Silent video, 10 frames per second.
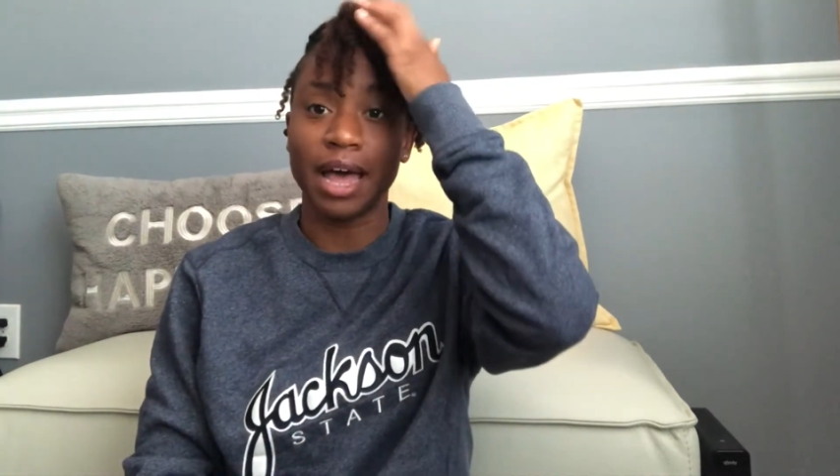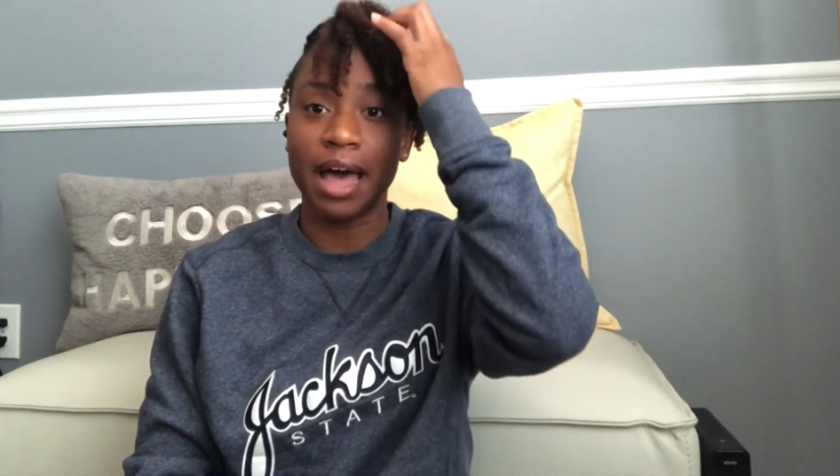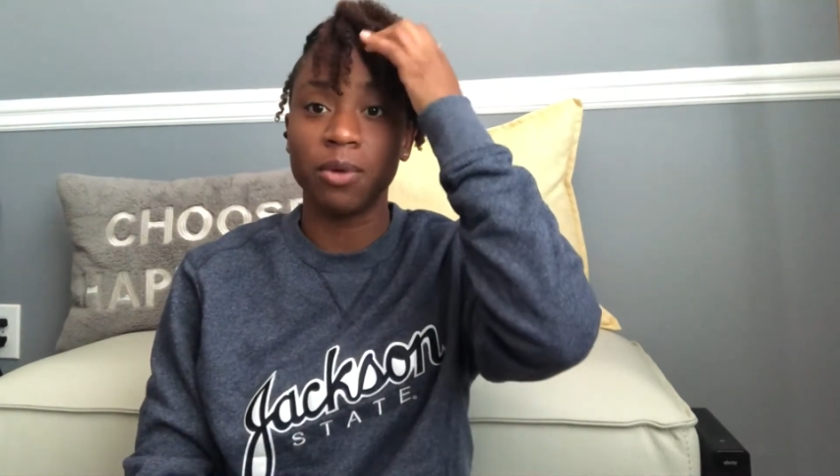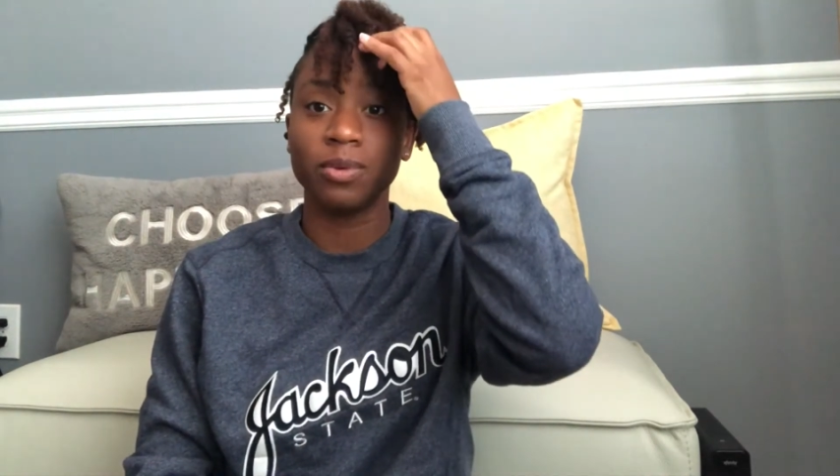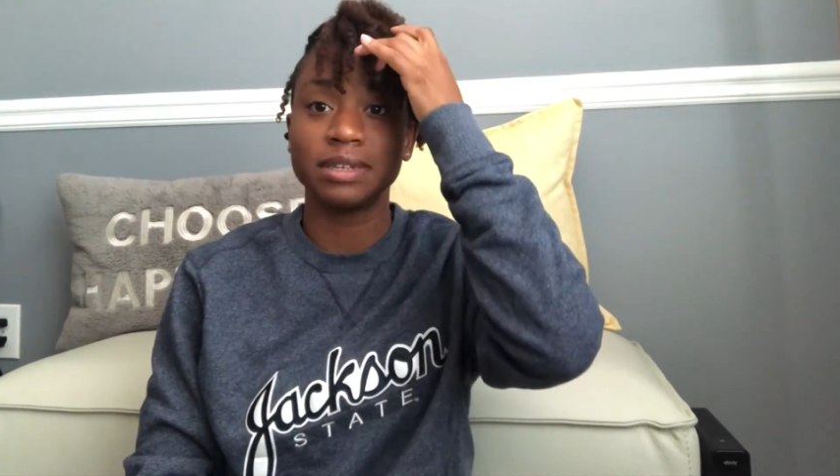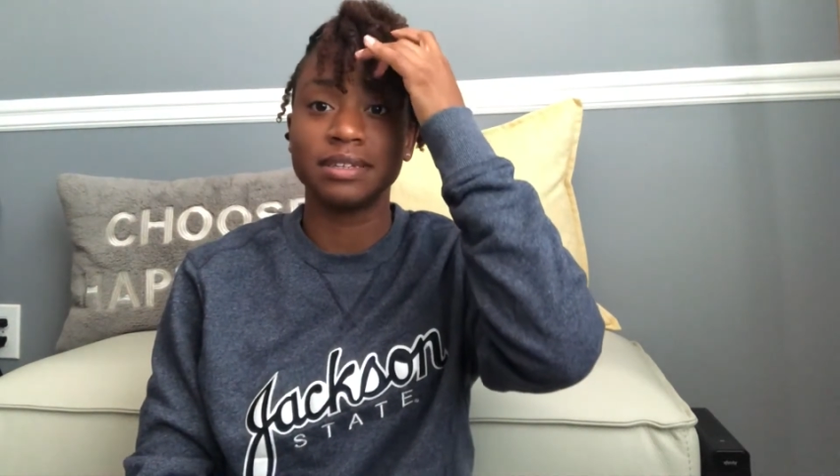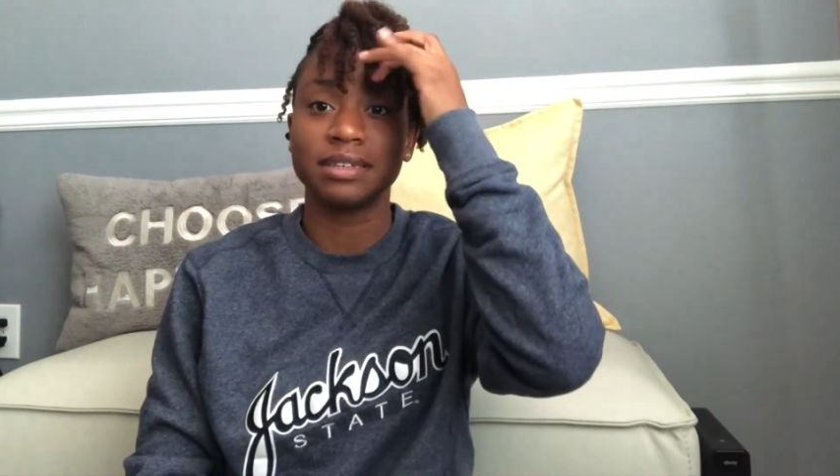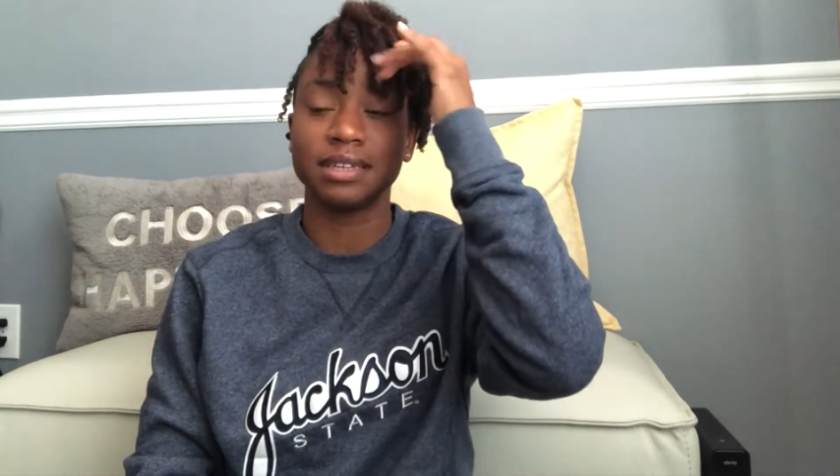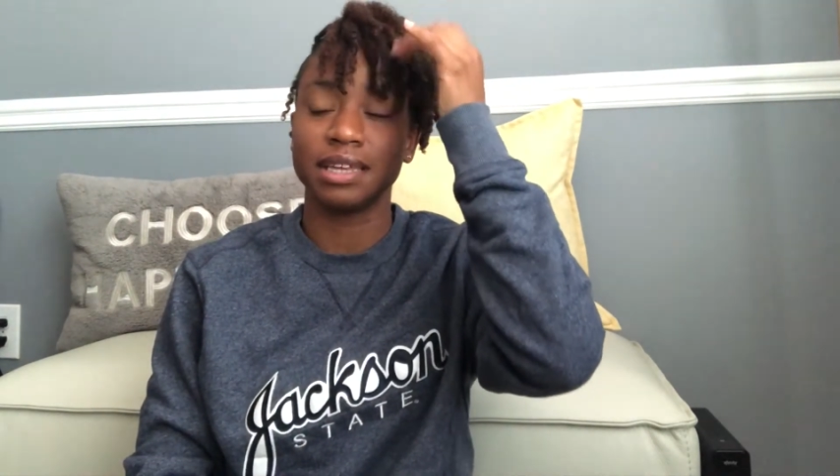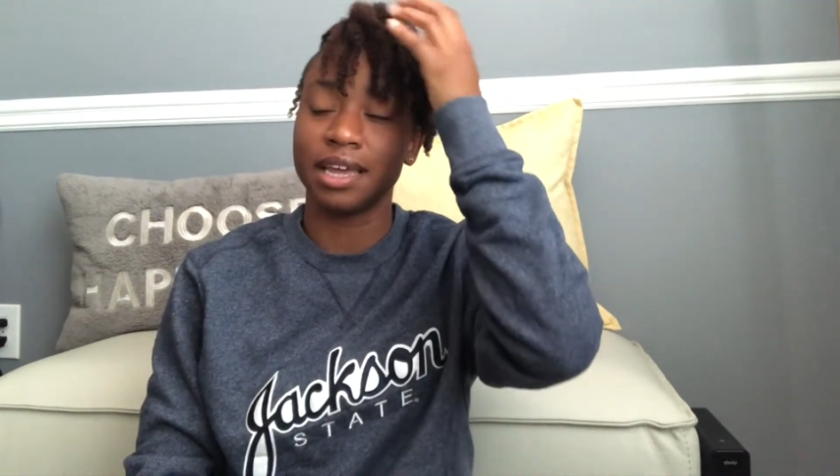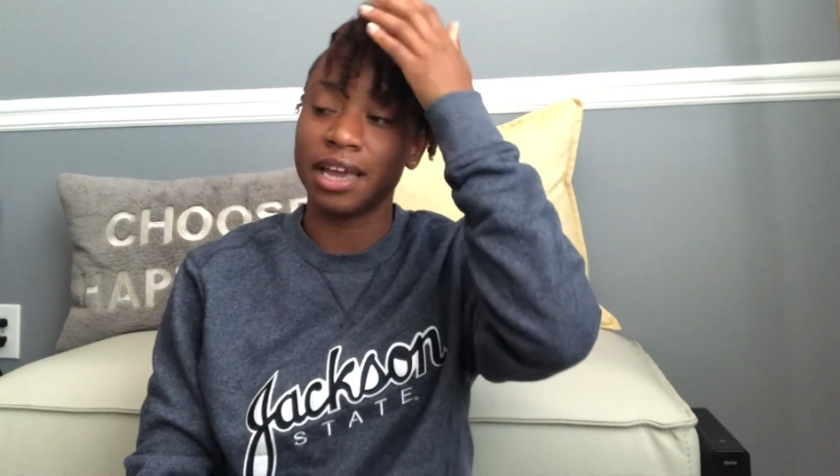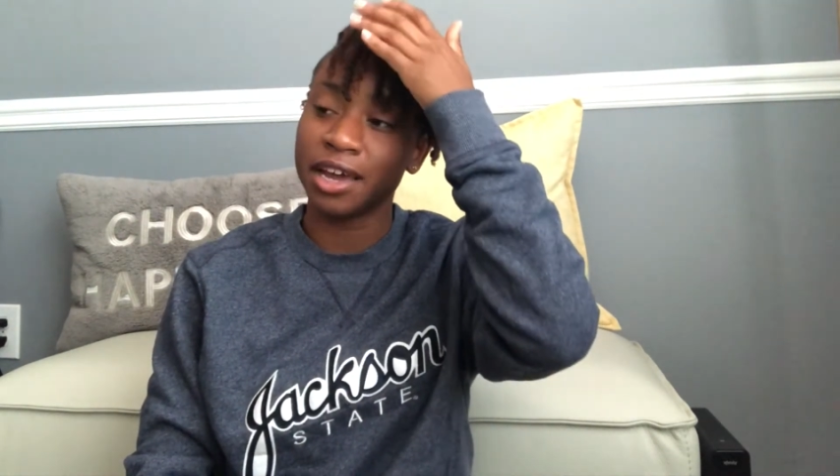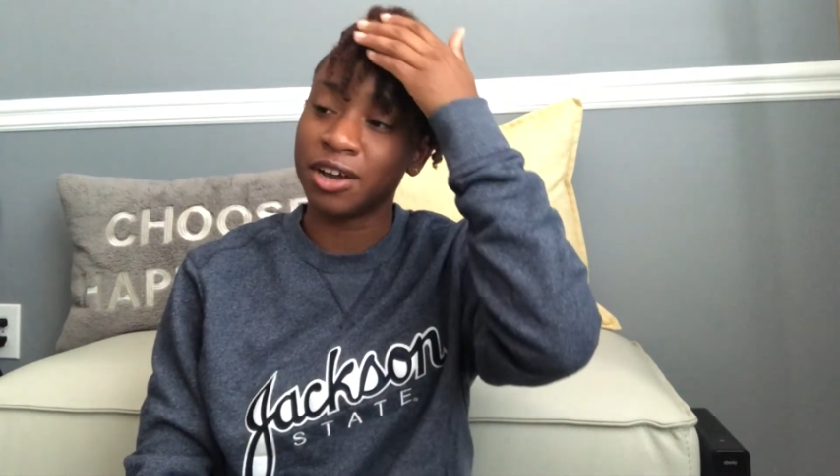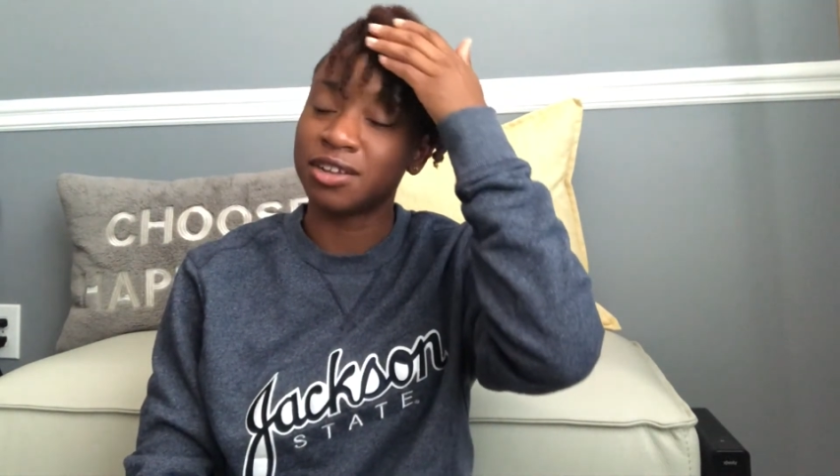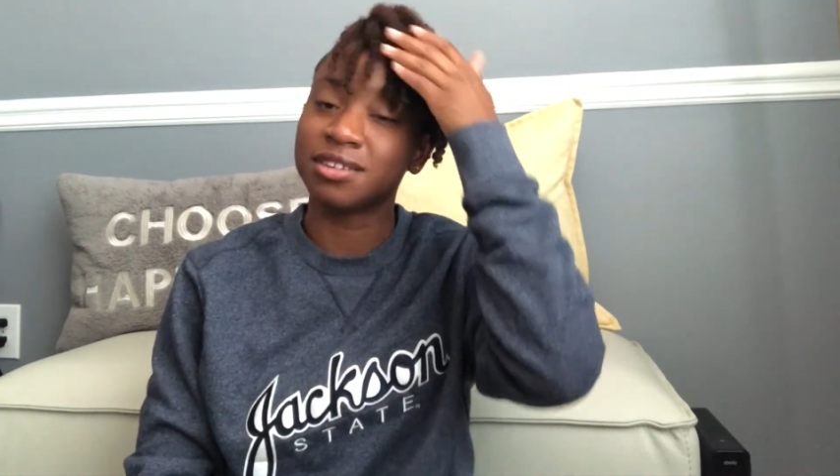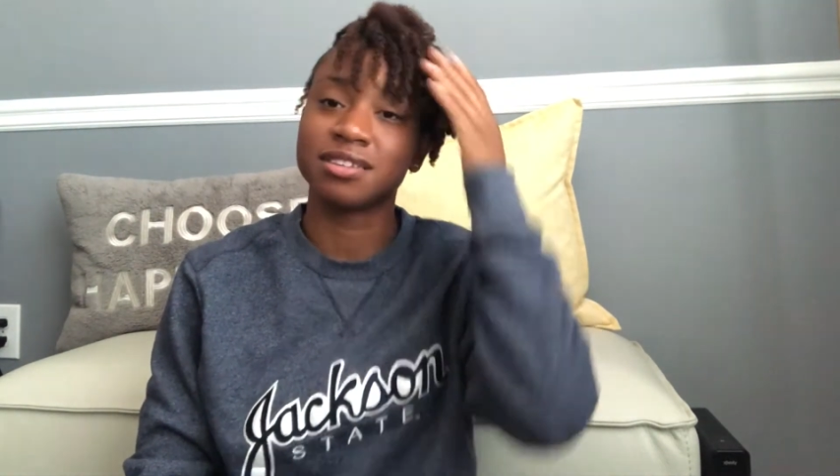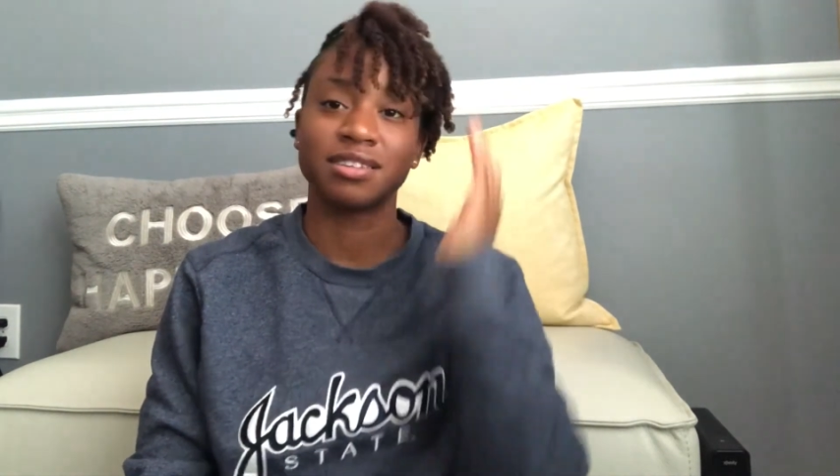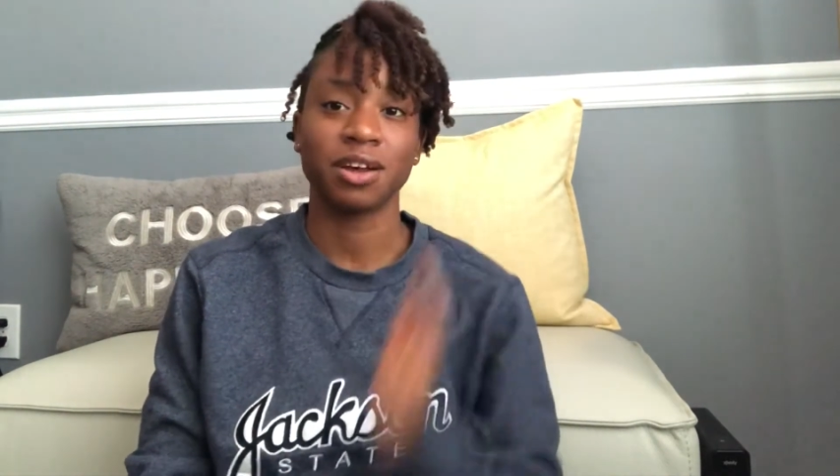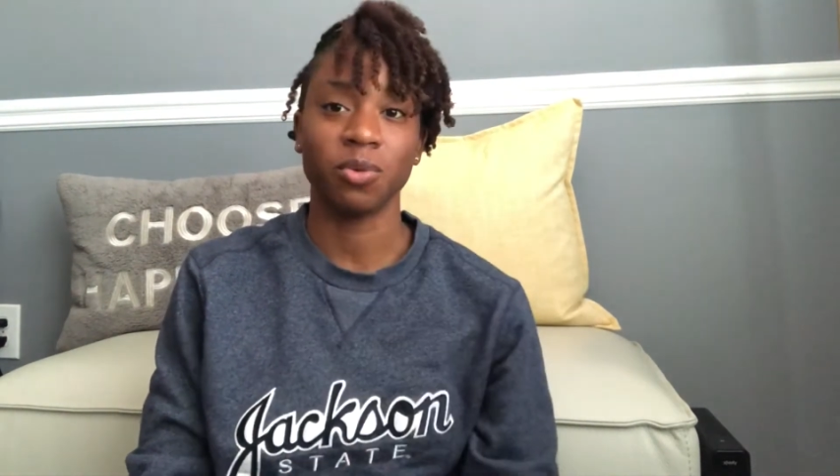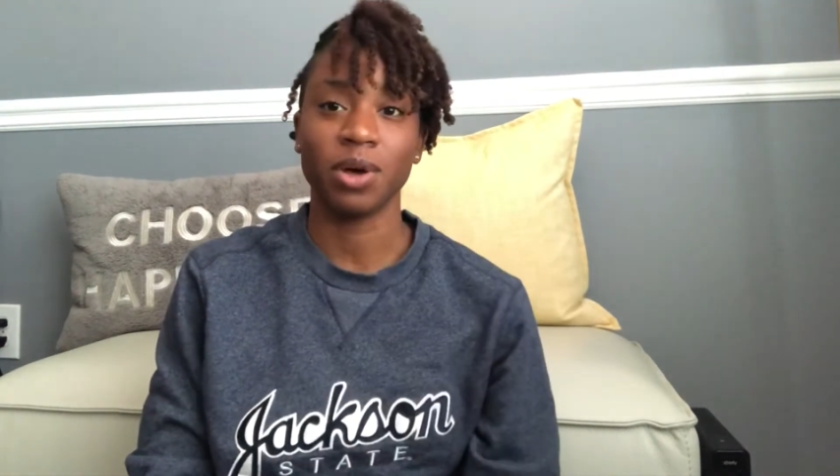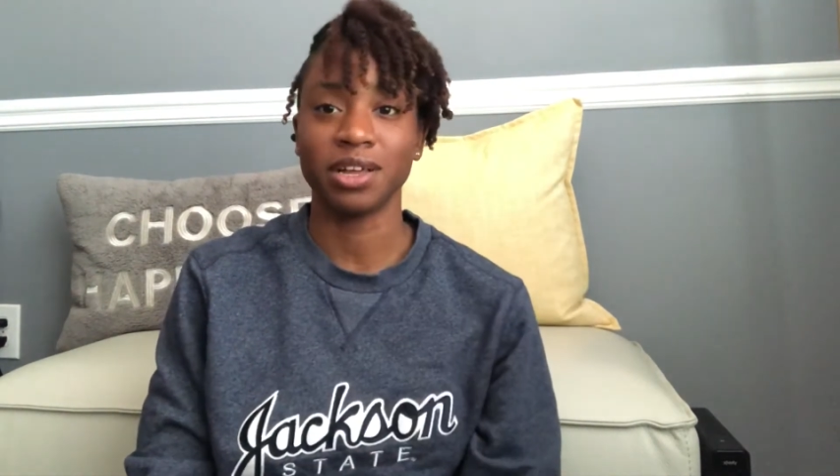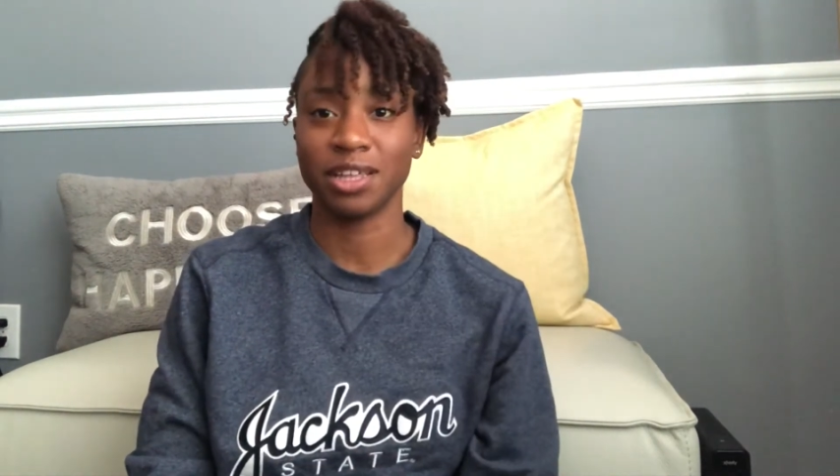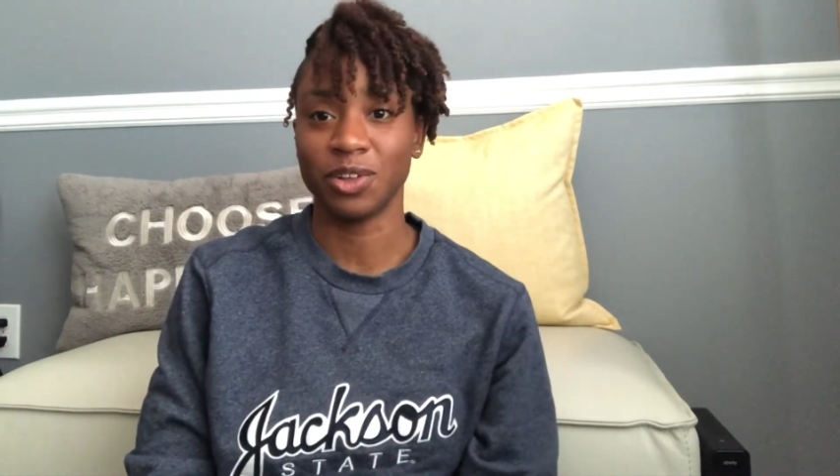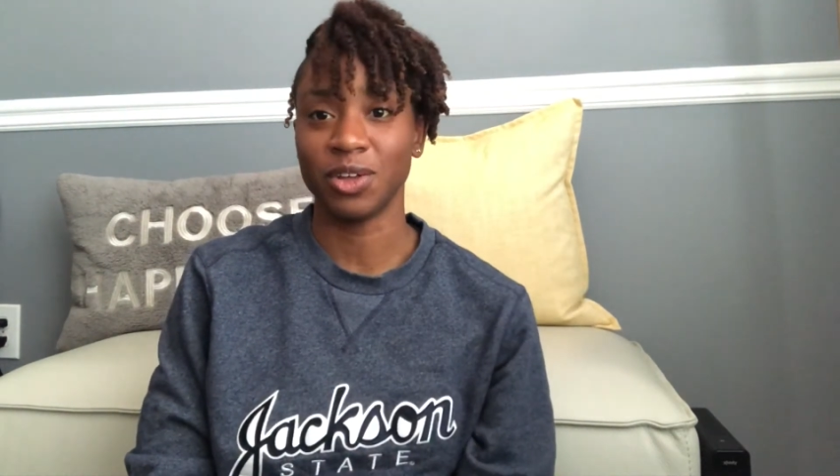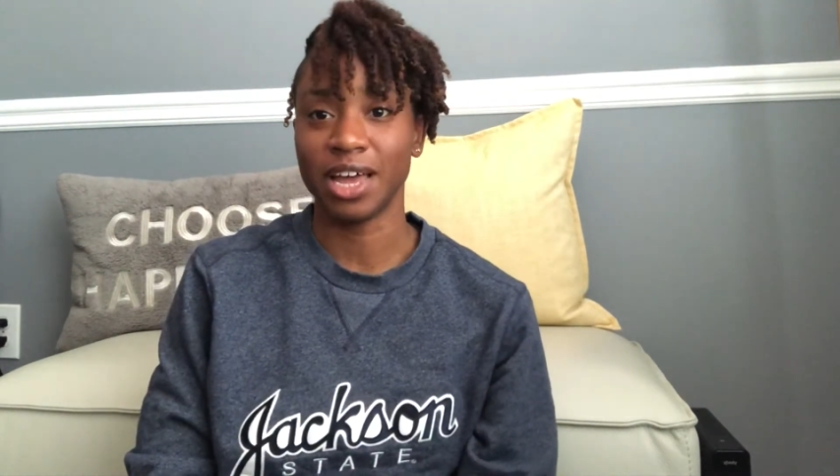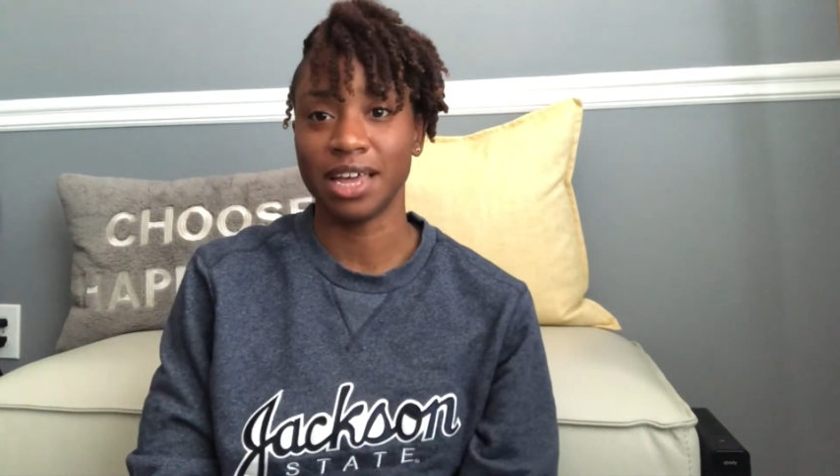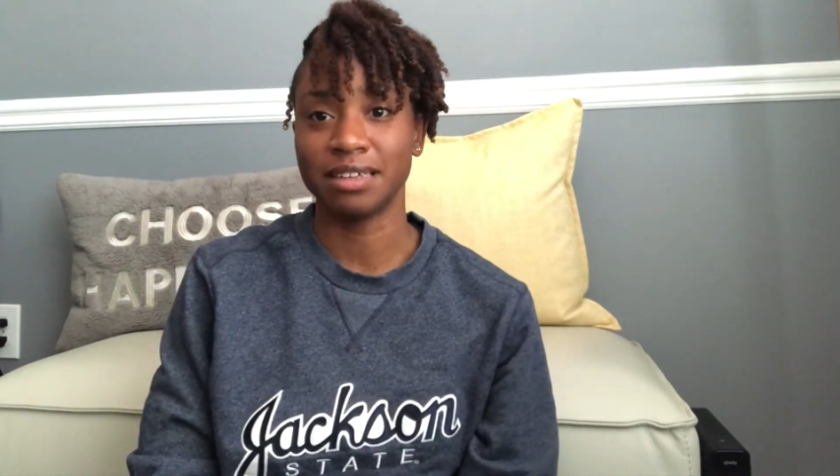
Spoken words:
I was scared to start walking, guys.